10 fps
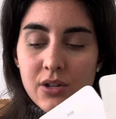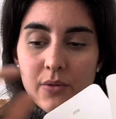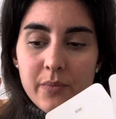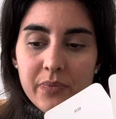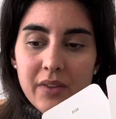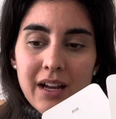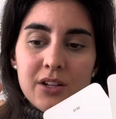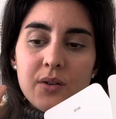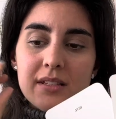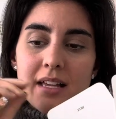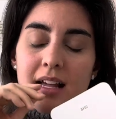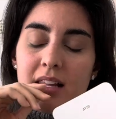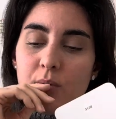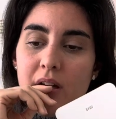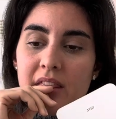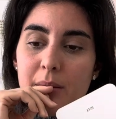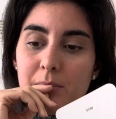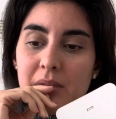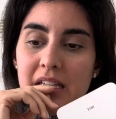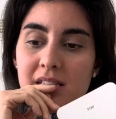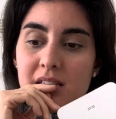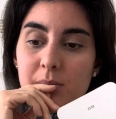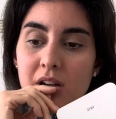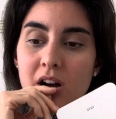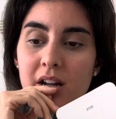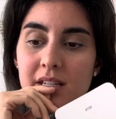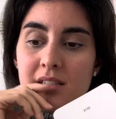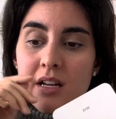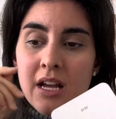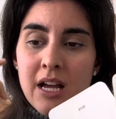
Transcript: So I don't know exactly what that means, to be honest,